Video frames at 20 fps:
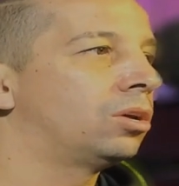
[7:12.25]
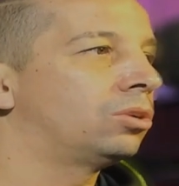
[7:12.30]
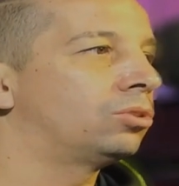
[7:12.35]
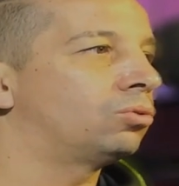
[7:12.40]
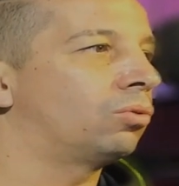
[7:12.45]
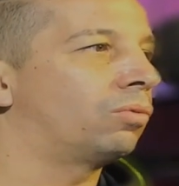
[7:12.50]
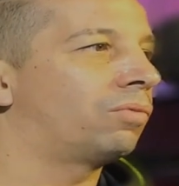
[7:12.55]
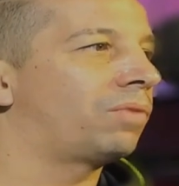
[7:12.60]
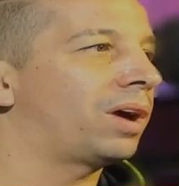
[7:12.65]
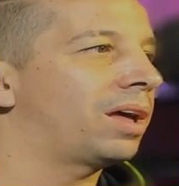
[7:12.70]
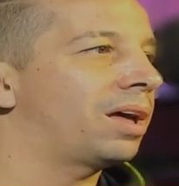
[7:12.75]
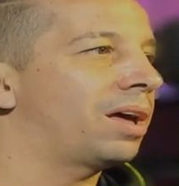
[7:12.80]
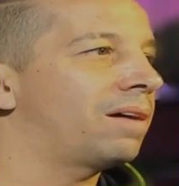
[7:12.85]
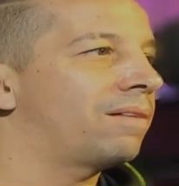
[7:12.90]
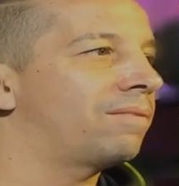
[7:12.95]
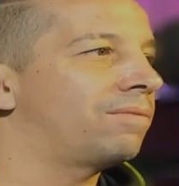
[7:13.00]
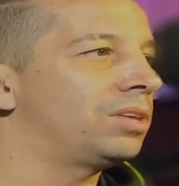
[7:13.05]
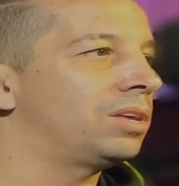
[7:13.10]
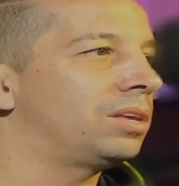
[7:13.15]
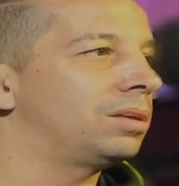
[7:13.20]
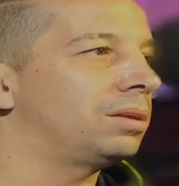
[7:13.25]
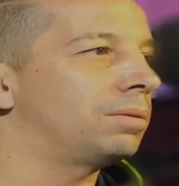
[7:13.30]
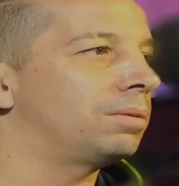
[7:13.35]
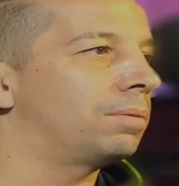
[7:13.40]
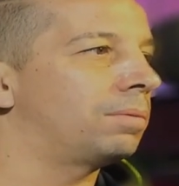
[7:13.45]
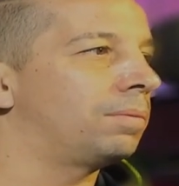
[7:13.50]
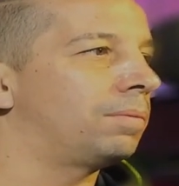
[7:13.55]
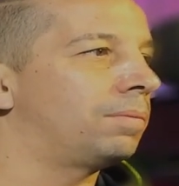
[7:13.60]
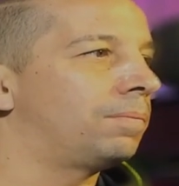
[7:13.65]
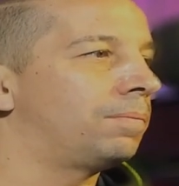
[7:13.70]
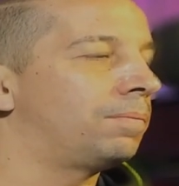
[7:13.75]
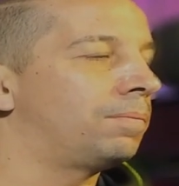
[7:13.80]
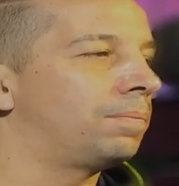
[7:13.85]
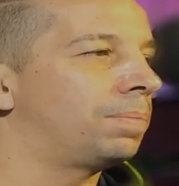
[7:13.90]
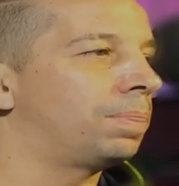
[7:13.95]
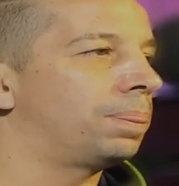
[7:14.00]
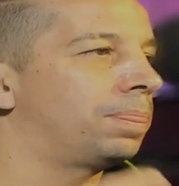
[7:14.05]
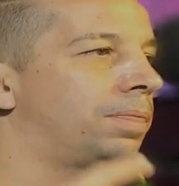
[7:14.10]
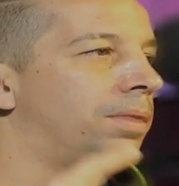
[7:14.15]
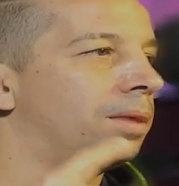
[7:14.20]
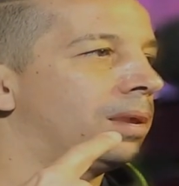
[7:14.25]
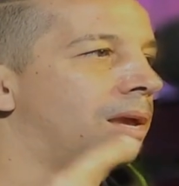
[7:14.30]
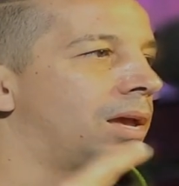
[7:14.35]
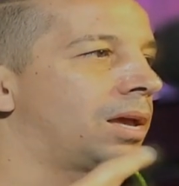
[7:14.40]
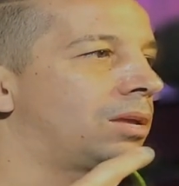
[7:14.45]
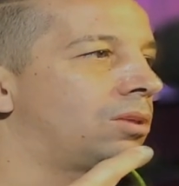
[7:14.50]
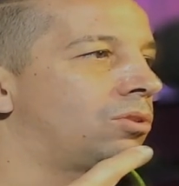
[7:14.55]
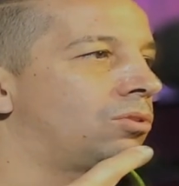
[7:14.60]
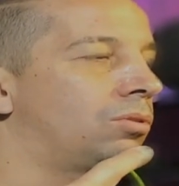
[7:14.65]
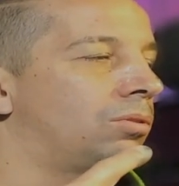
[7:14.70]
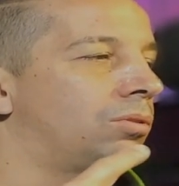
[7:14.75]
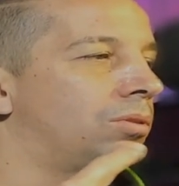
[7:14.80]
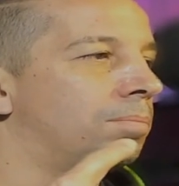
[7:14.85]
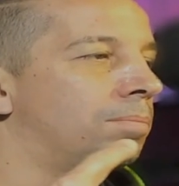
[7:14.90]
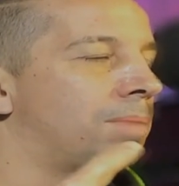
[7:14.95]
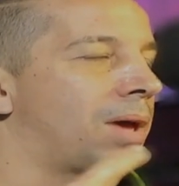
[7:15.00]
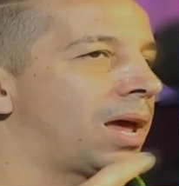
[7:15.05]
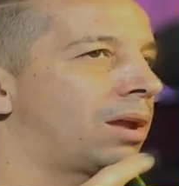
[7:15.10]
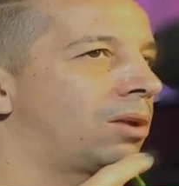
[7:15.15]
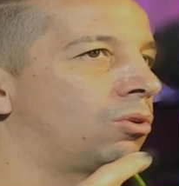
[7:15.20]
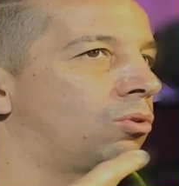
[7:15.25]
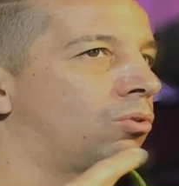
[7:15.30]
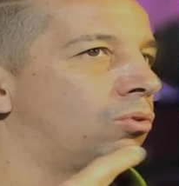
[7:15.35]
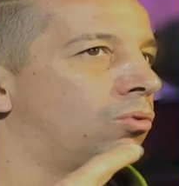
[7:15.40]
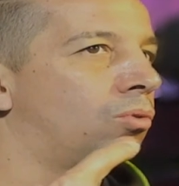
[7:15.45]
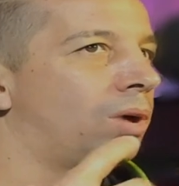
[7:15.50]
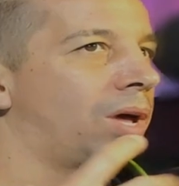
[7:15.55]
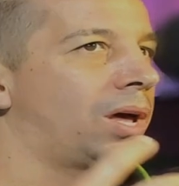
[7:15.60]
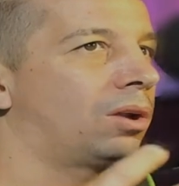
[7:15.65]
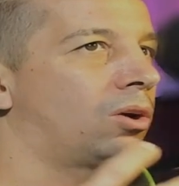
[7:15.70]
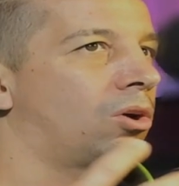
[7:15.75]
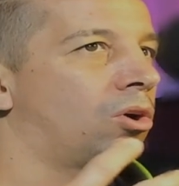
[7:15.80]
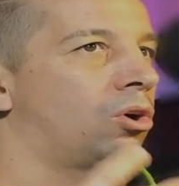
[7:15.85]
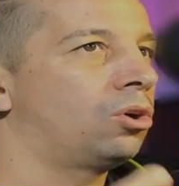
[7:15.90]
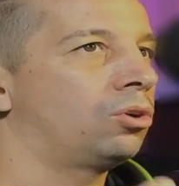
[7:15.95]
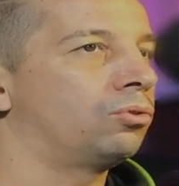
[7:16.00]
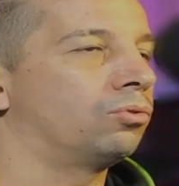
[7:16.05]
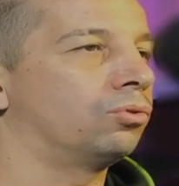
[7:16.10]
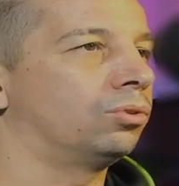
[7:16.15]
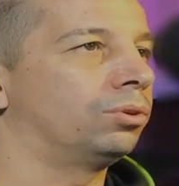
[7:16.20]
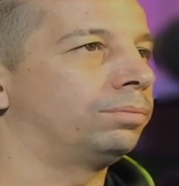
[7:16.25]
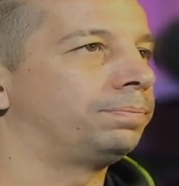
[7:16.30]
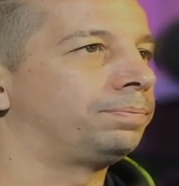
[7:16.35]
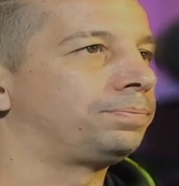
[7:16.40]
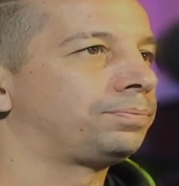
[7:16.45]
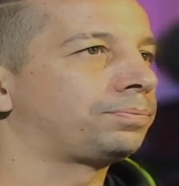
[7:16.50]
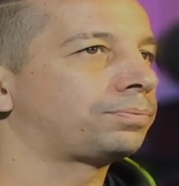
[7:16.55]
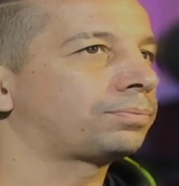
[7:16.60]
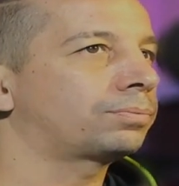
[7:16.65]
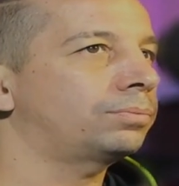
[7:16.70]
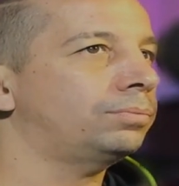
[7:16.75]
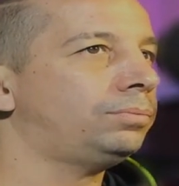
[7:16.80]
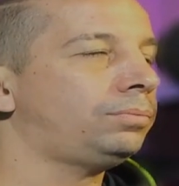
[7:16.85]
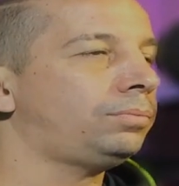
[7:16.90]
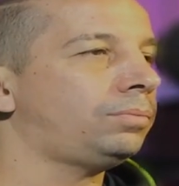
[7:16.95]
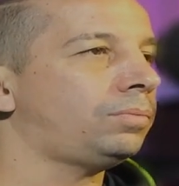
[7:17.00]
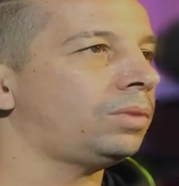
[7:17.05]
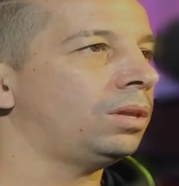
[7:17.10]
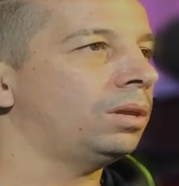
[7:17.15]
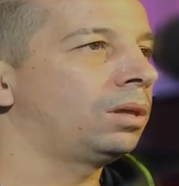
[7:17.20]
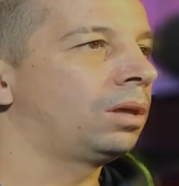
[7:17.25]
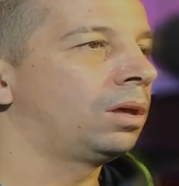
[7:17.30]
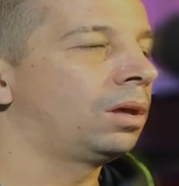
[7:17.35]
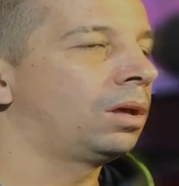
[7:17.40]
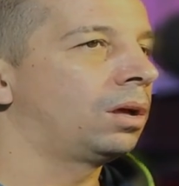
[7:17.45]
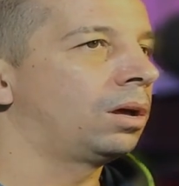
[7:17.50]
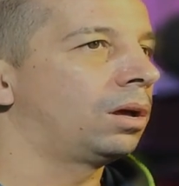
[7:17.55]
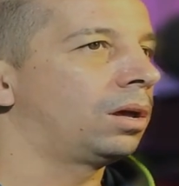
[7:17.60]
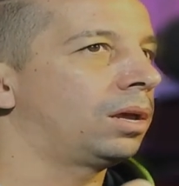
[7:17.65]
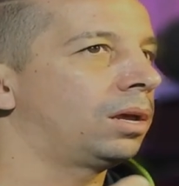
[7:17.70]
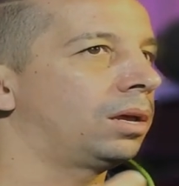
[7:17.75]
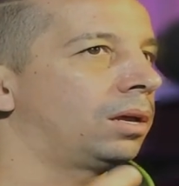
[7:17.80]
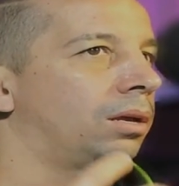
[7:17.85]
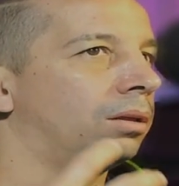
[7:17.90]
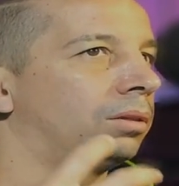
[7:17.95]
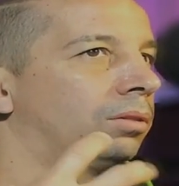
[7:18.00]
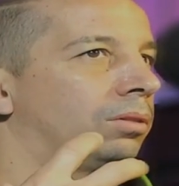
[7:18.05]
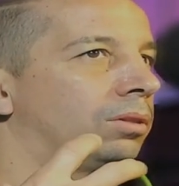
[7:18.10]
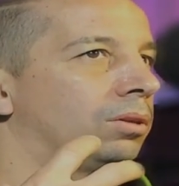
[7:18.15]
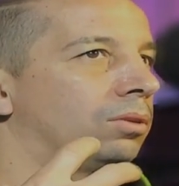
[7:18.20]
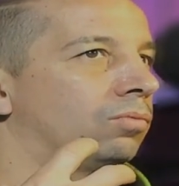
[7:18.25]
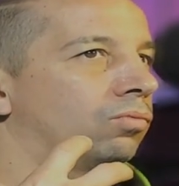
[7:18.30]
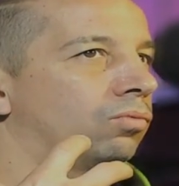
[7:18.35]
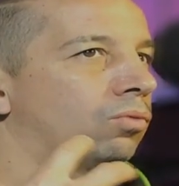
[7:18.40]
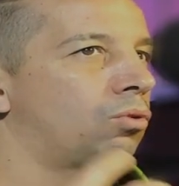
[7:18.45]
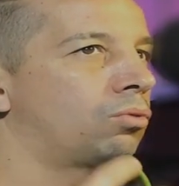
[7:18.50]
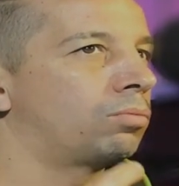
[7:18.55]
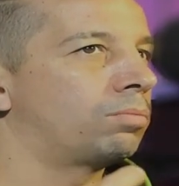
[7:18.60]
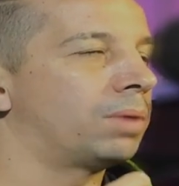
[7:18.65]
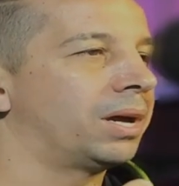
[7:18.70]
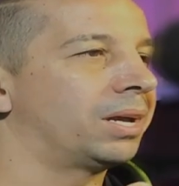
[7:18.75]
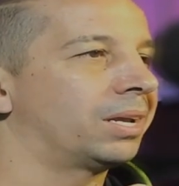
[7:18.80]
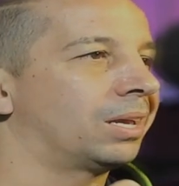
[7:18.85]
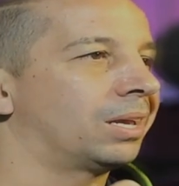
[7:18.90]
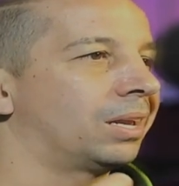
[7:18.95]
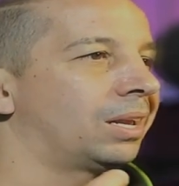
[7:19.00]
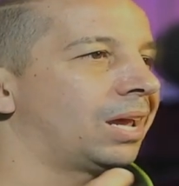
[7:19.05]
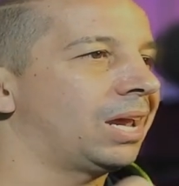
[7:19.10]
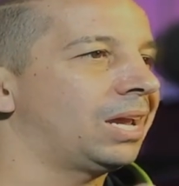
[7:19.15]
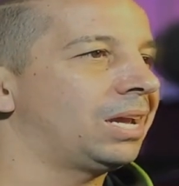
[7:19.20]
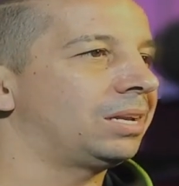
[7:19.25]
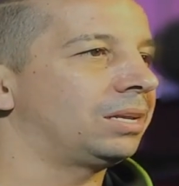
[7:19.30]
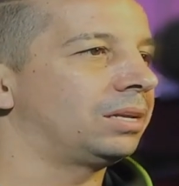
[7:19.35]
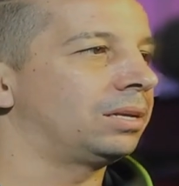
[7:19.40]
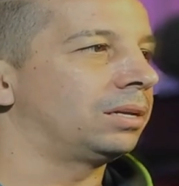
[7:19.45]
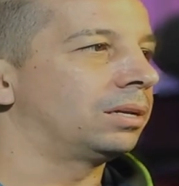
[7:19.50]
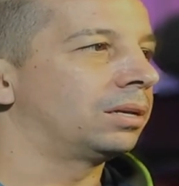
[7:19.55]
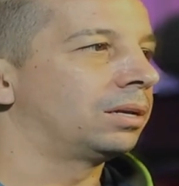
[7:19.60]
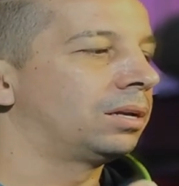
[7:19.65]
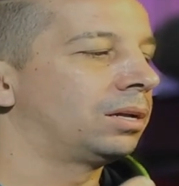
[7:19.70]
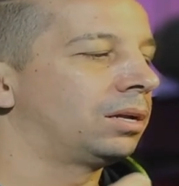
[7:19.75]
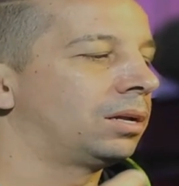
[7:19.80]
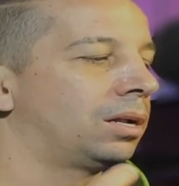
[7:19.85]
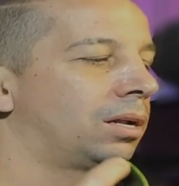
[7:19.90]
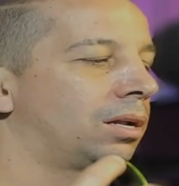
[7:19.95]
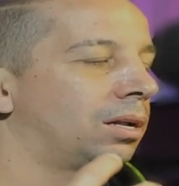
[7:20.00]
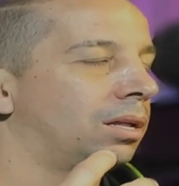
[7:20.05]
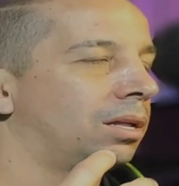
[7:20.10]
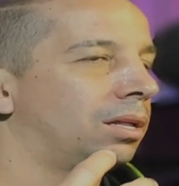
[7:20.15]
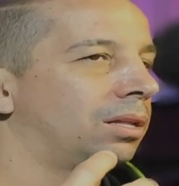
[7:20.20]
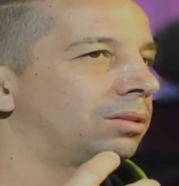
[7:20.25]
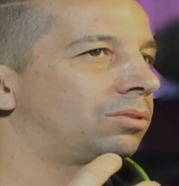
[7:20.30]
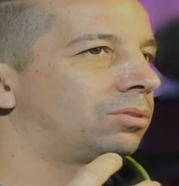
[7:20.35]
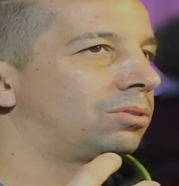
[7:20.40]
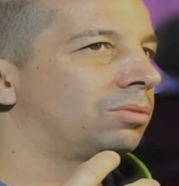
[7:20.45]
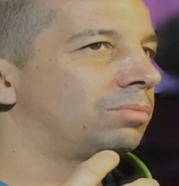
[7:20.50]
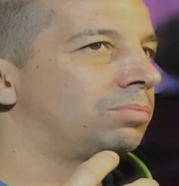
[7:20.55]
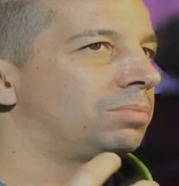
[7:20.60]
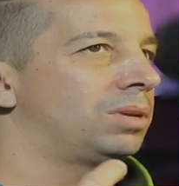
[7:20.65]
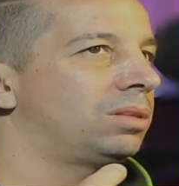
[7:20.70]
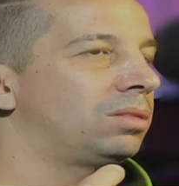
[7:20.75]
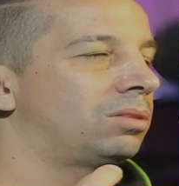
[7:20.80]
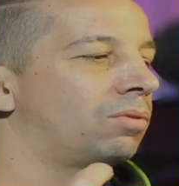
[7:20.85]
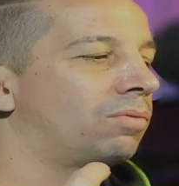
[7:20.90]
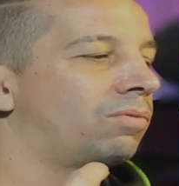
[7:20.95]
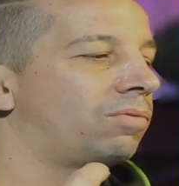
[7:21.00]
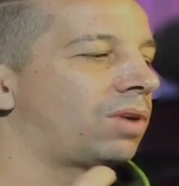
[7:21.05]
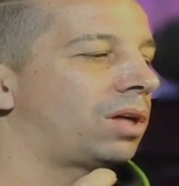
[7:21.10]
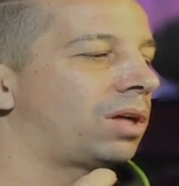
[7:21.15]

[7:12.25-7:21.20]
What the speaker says: So if I have the MAONO at 100 and the Rode mic at 80, to me their